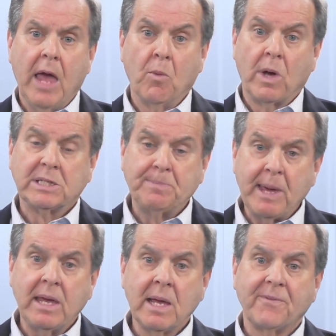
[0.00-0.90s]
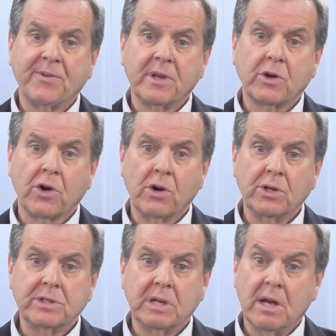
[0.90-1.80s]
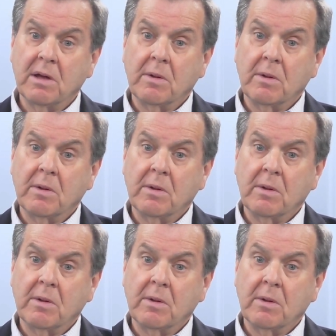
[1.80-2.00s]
And while speaking up for the Kurds,